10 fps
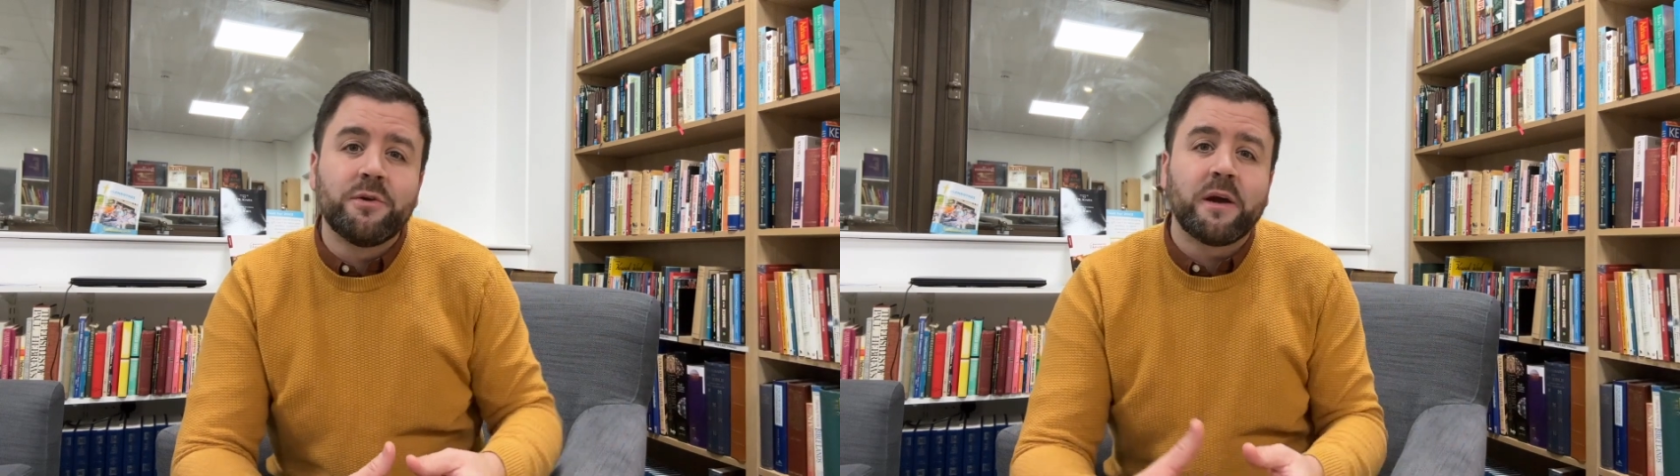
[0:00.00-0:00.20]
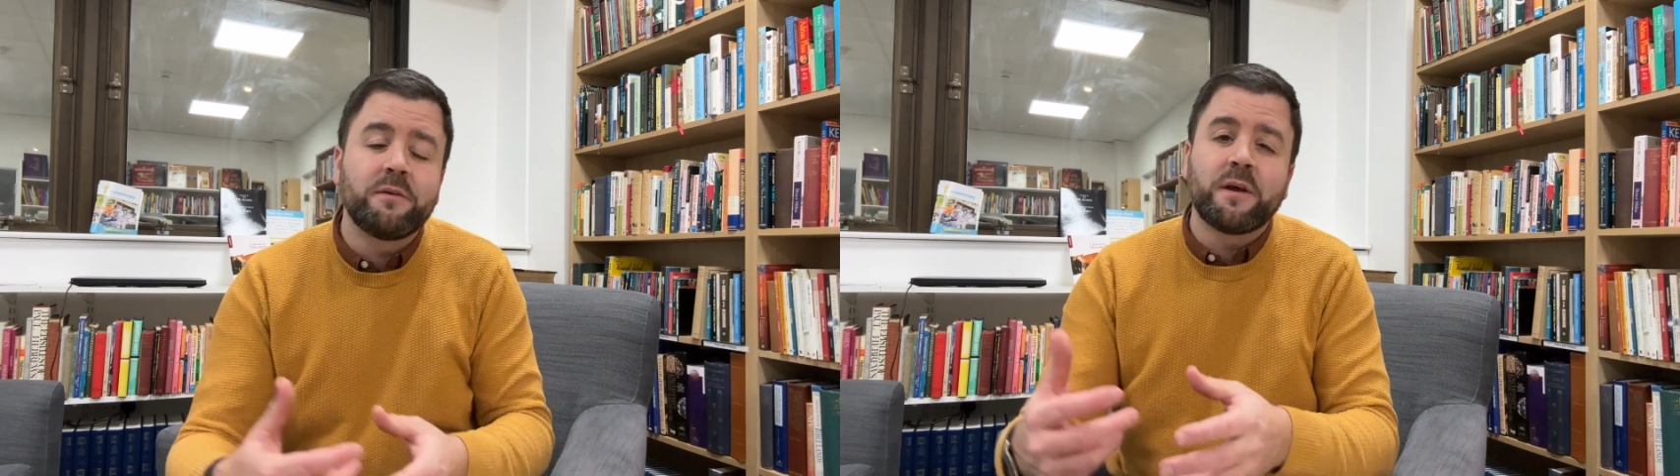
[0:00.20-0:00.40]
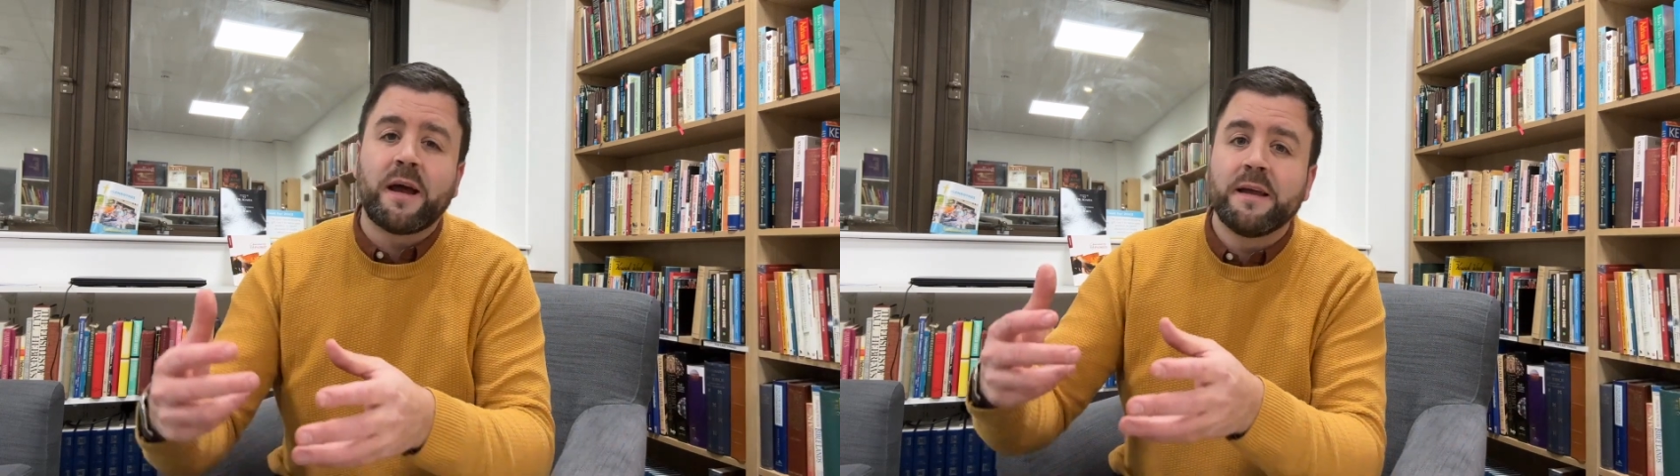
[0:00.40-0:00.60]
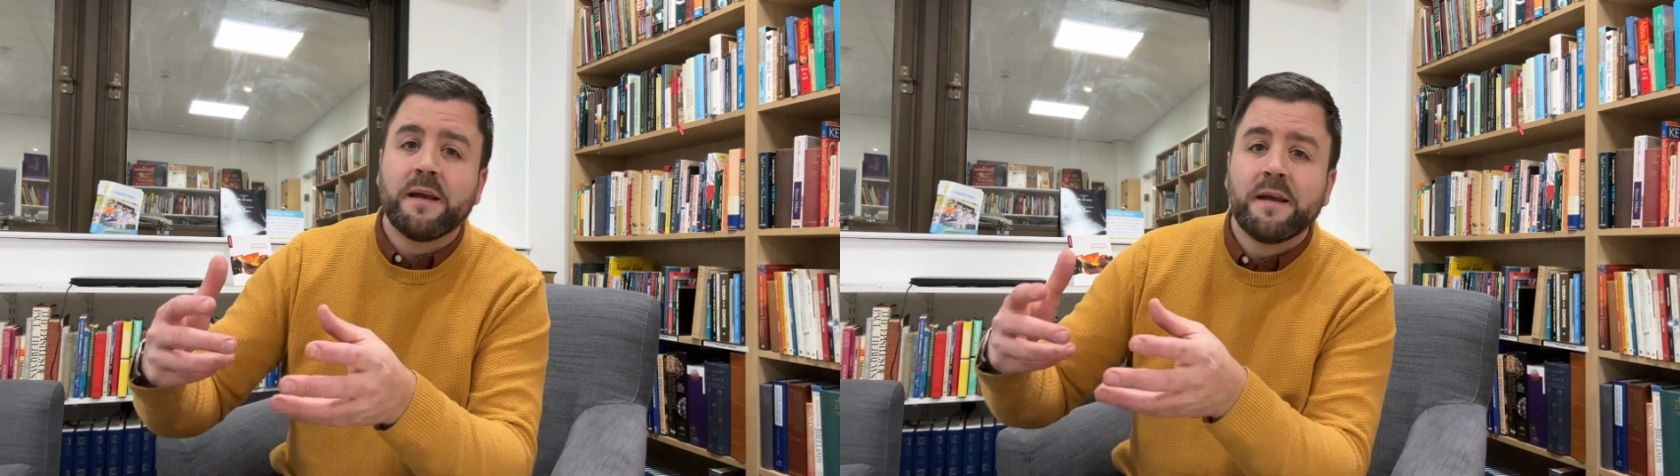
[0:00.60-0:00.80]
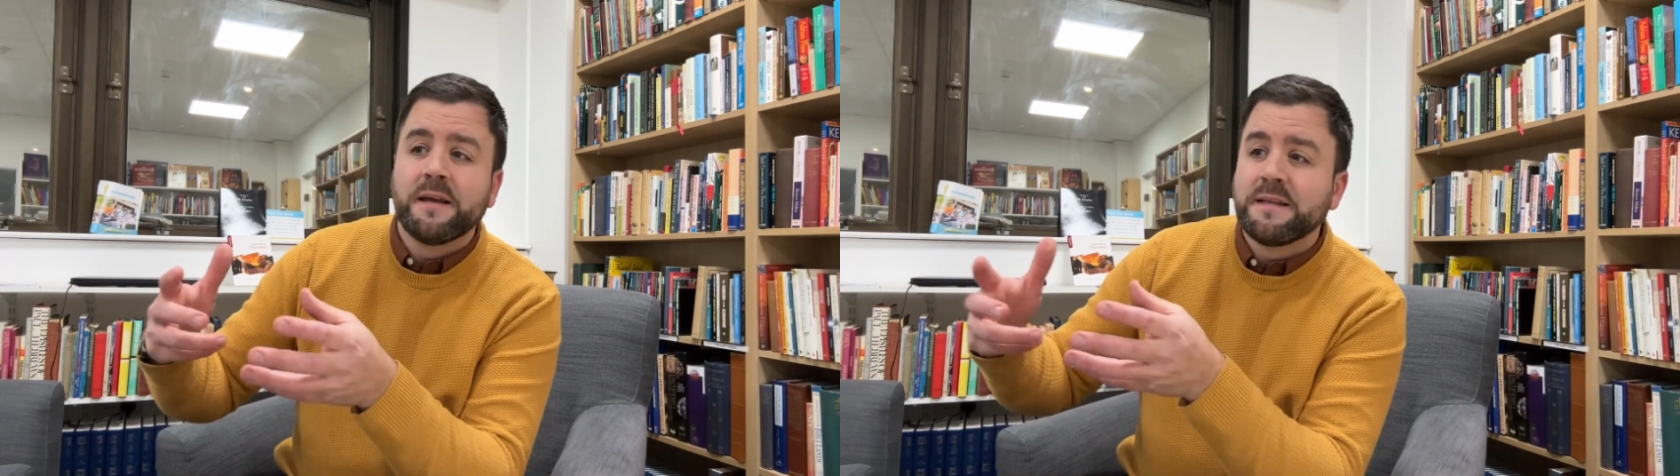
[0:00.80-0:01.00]
How do I
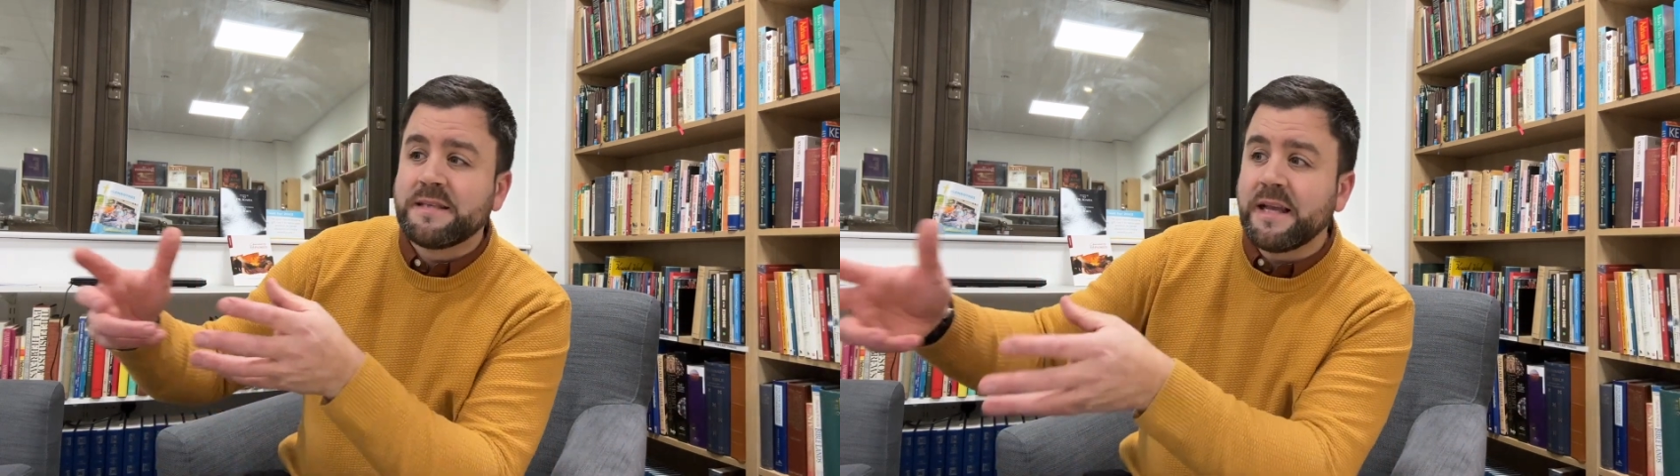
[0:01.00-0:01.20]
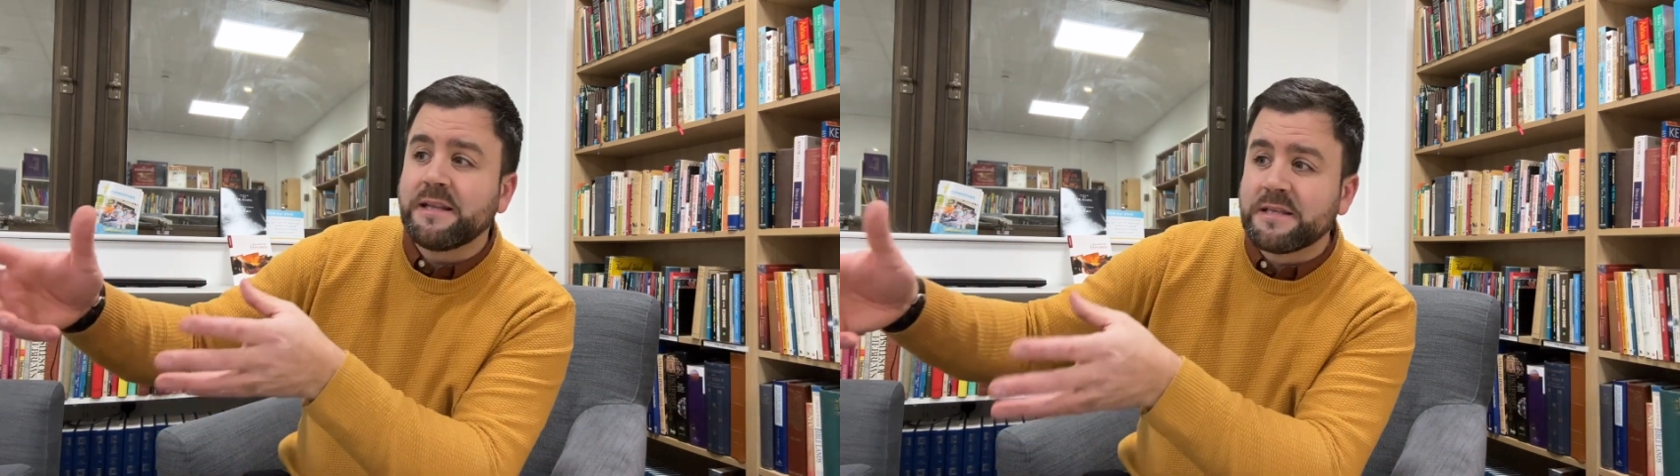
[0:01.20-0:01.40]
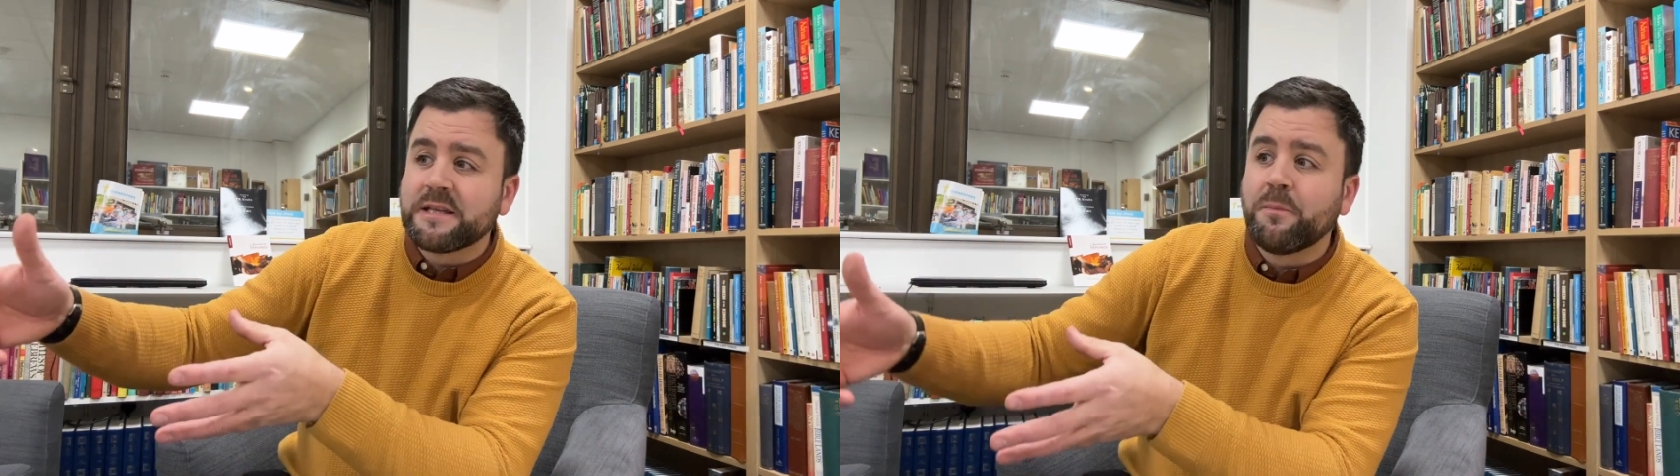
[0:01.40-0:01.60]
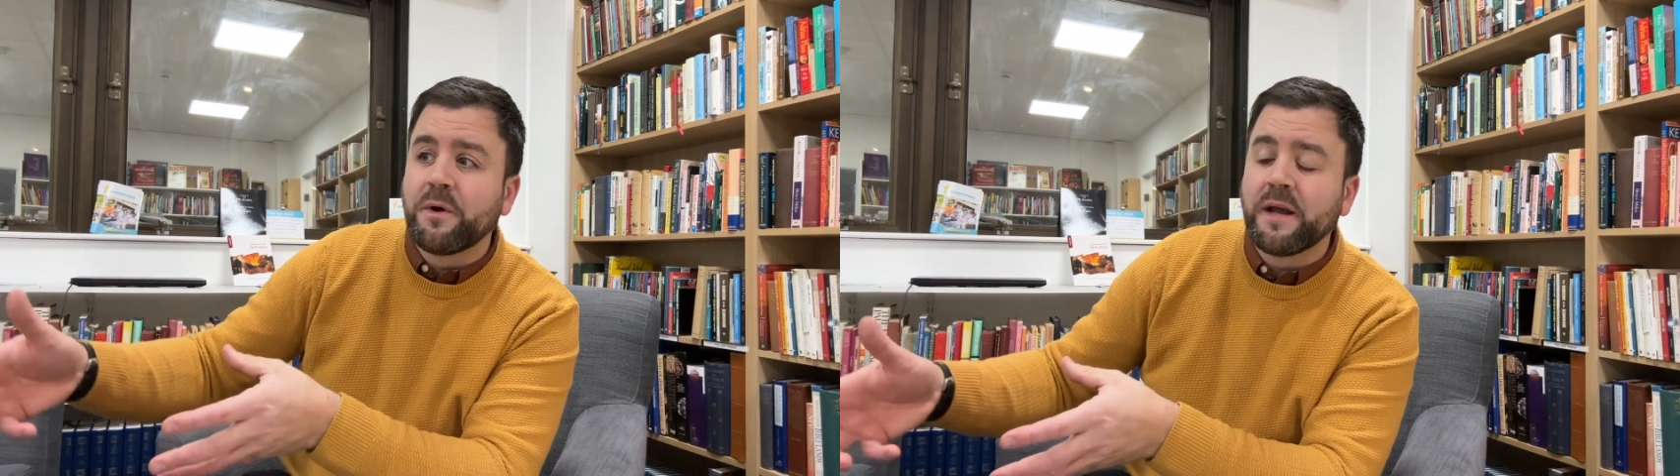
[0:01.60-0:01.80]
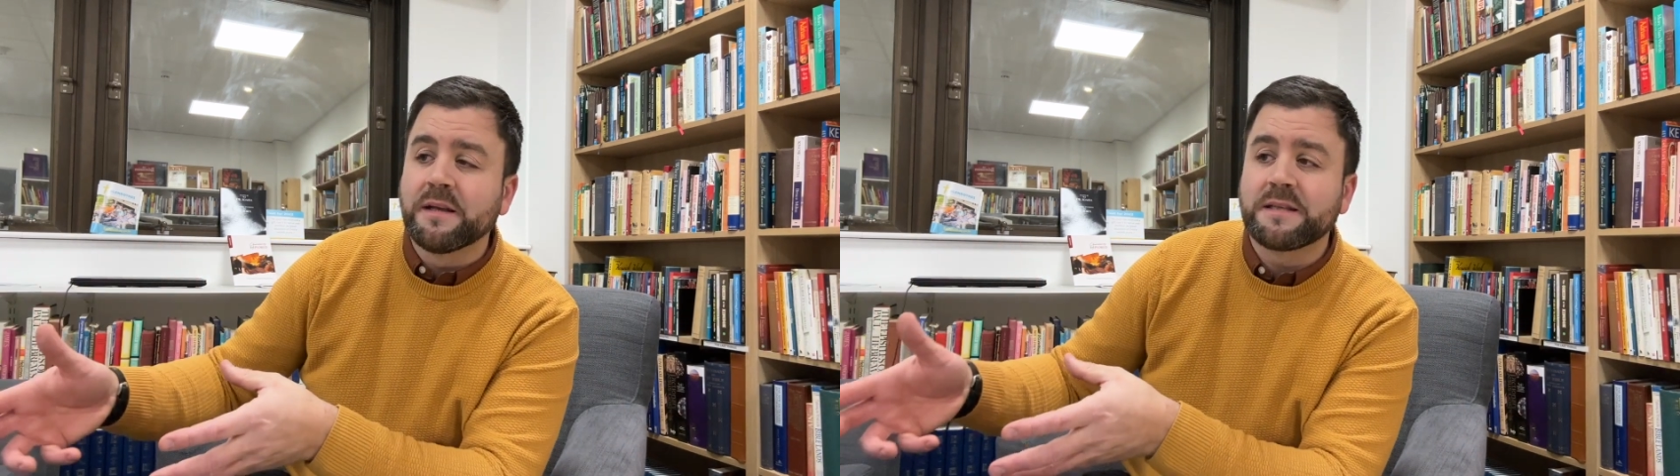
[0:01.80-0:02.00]
say to
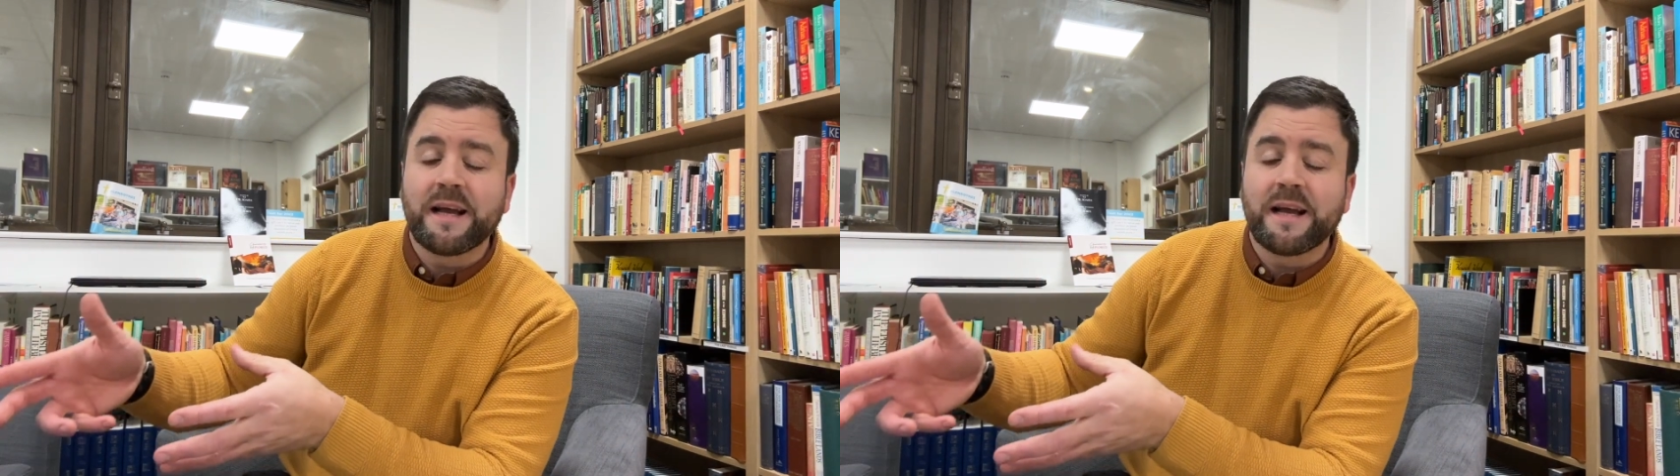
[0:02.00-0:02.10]
someone else,